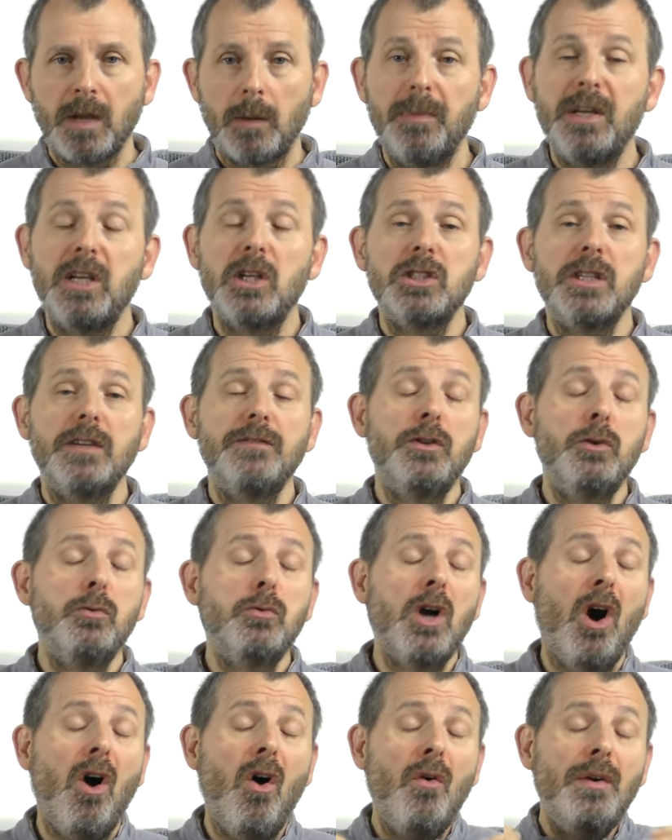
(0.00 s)
Because if you
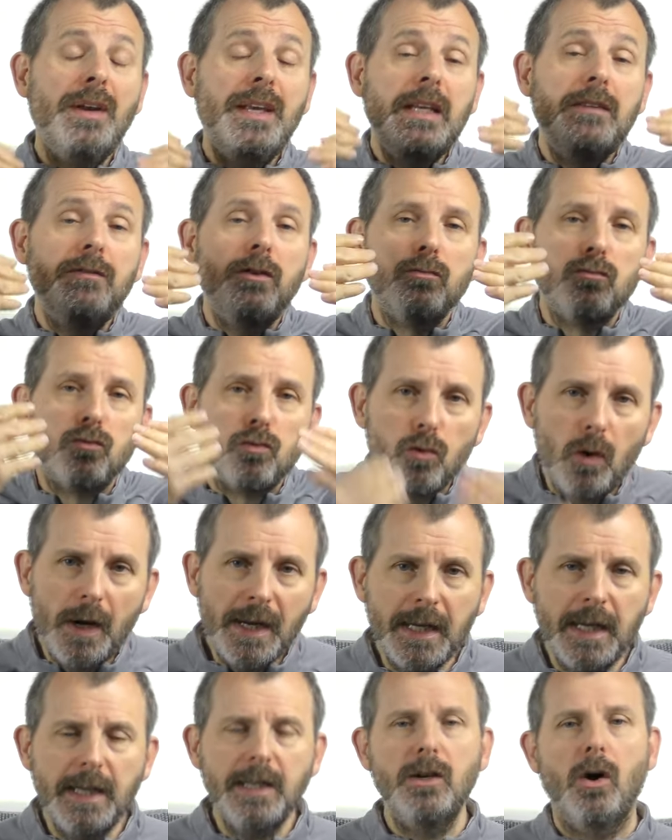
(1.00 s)
can't even
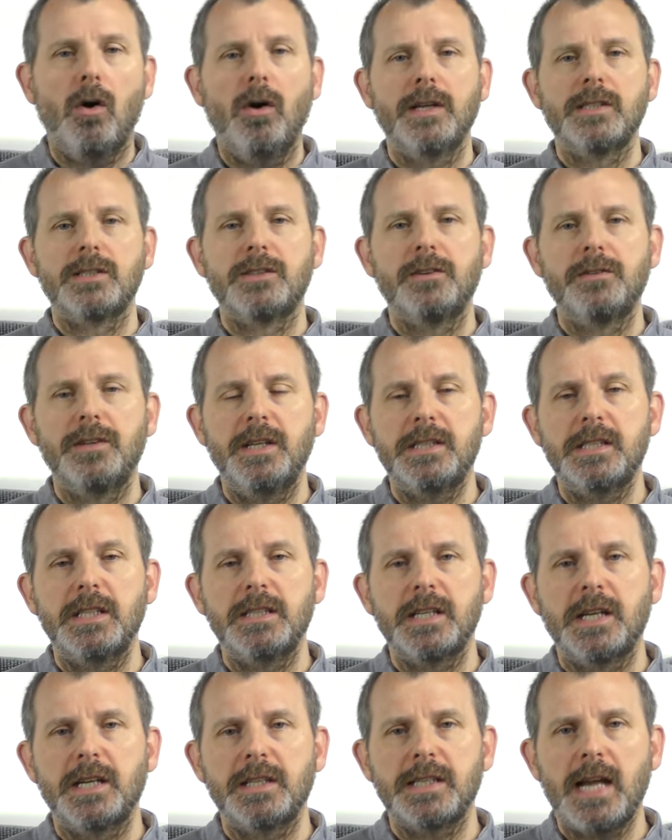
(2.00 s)
recognize that this
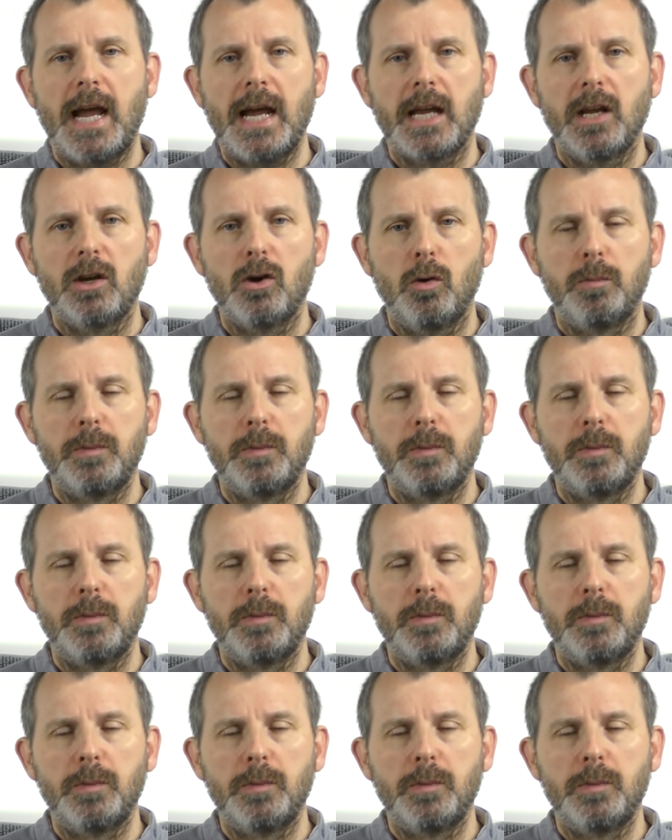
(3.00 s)
is an attacking